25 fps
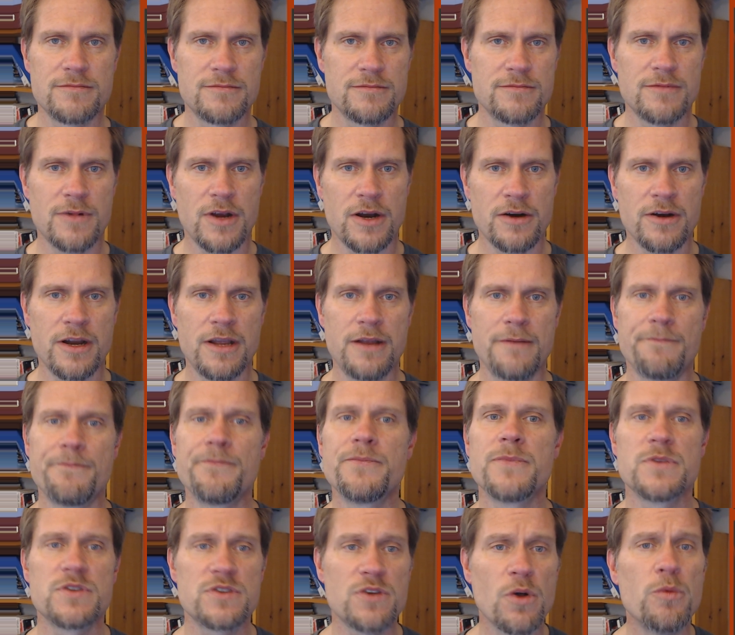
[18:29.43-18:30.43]
All right?
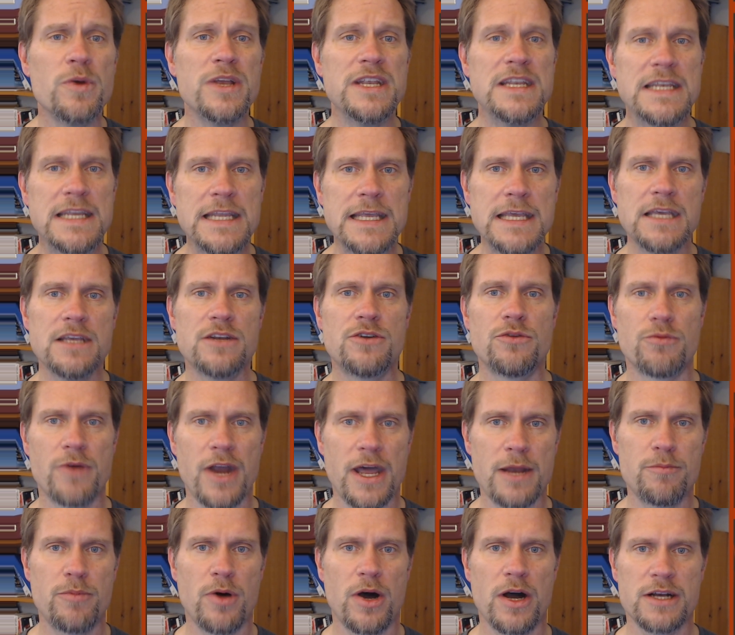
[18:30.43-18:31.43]
So we need red
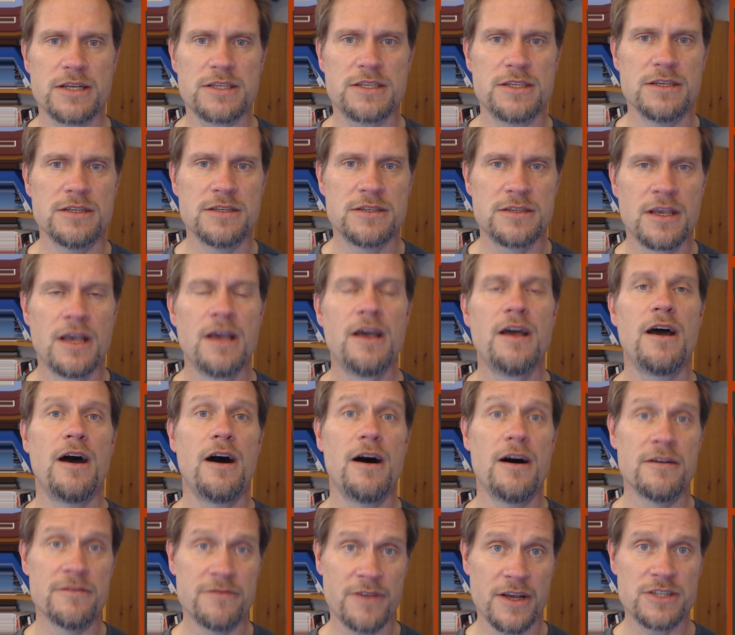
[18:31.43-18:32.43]
boxes
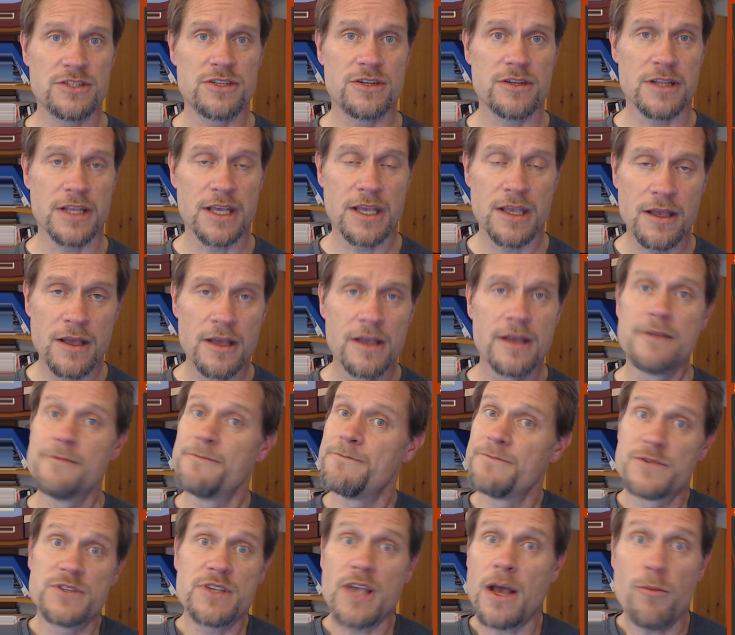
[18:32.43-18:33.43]
eventually
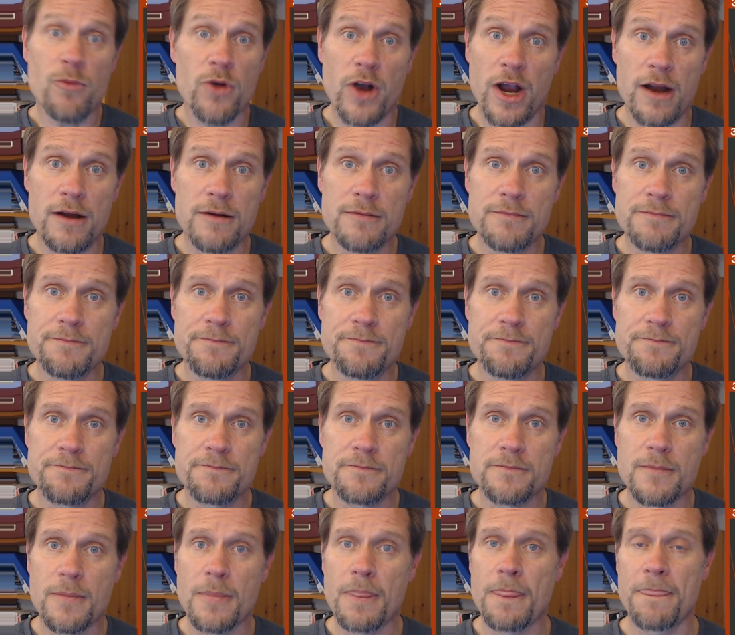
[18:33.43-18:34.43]
somewhere
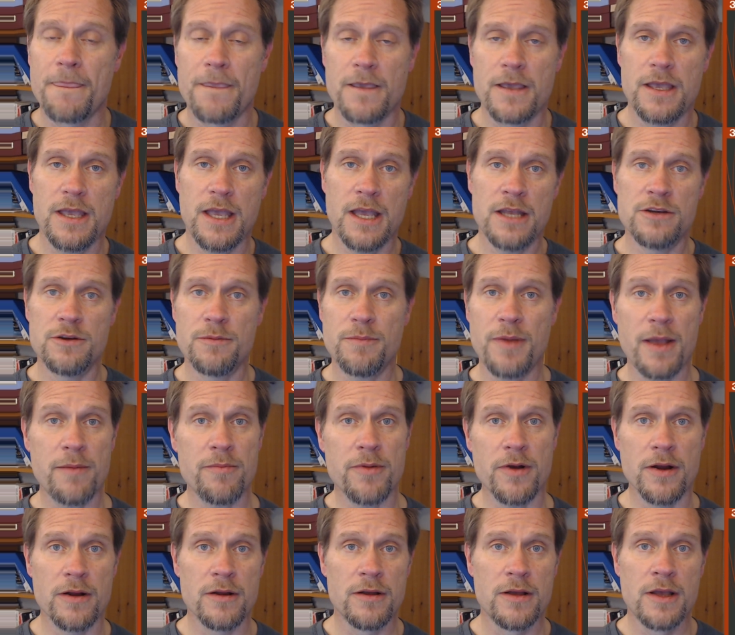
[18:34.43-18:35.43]
in your paper.
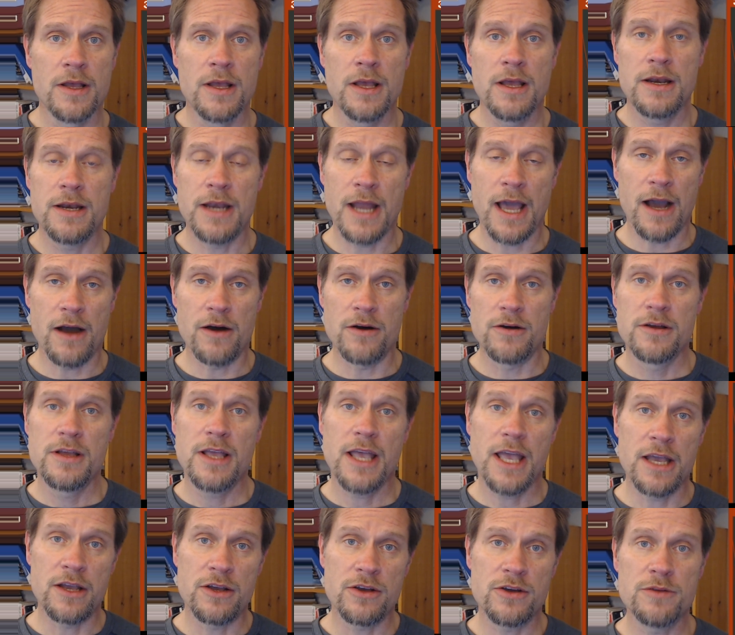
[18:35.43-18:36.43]
Now, it
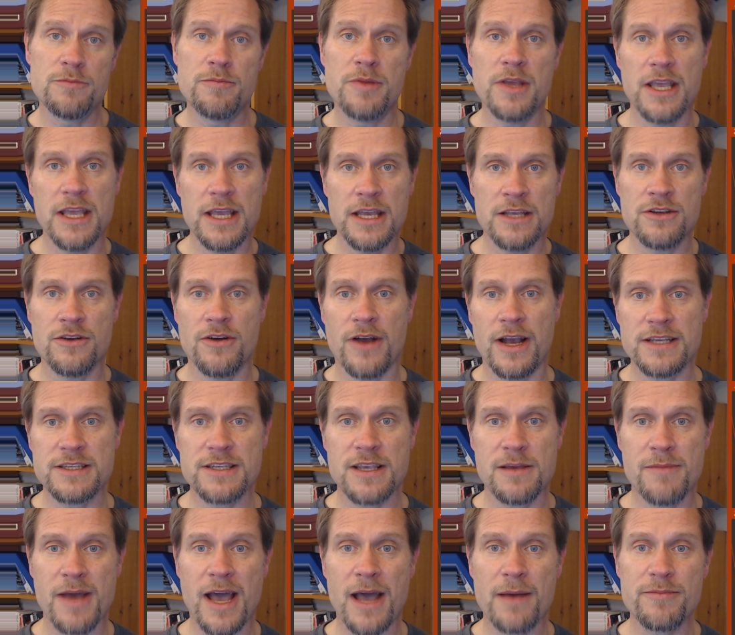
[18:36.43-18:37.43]
could be in your essay
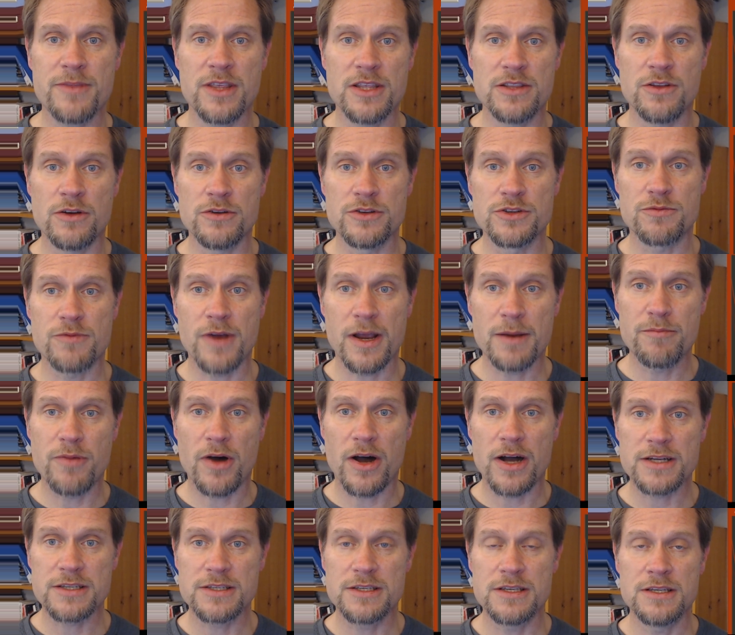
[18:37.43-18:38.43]
map that those red
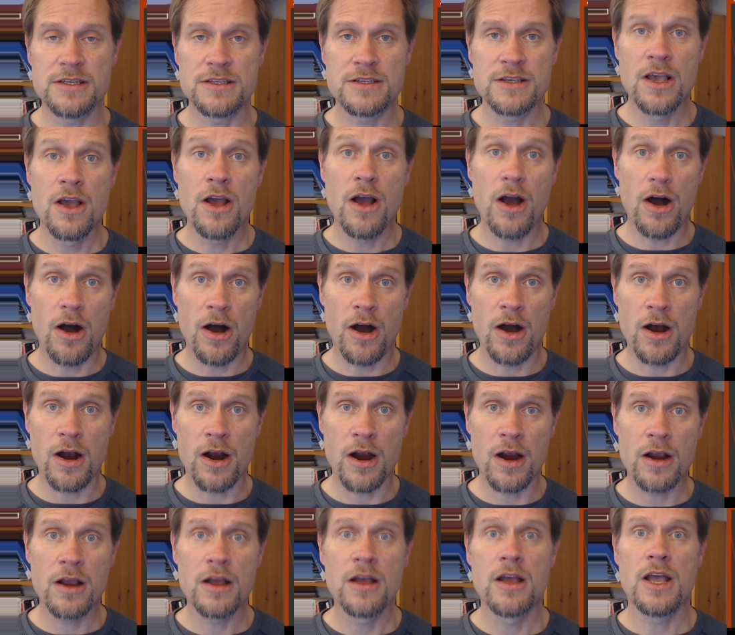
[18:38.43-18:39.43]
boxes are
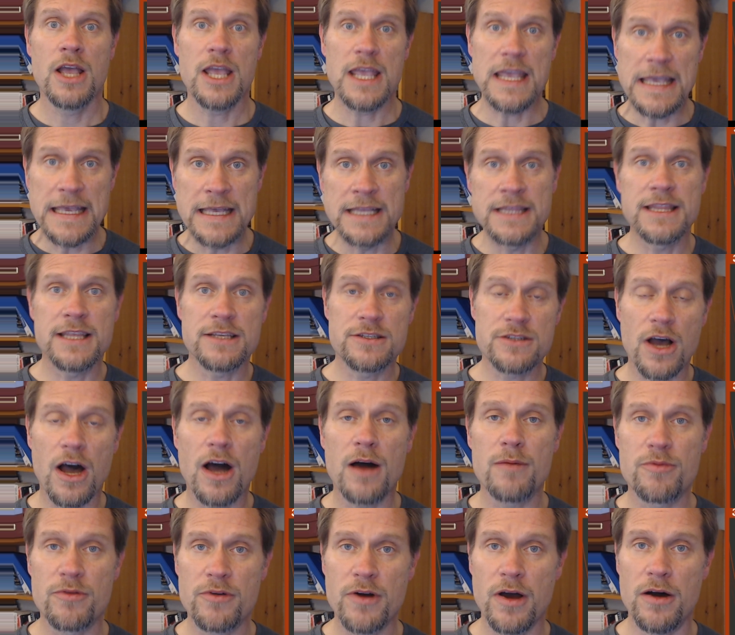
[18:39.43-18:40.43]
in the top
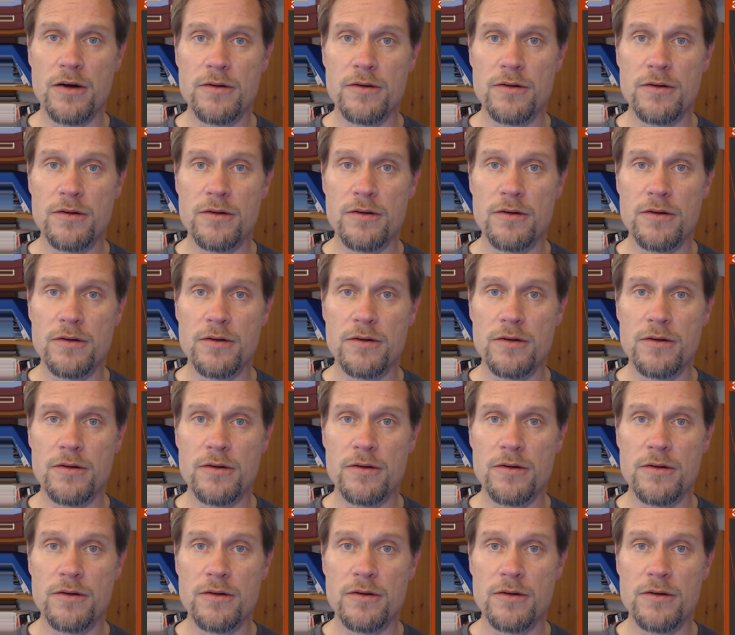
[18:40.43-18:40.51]
row,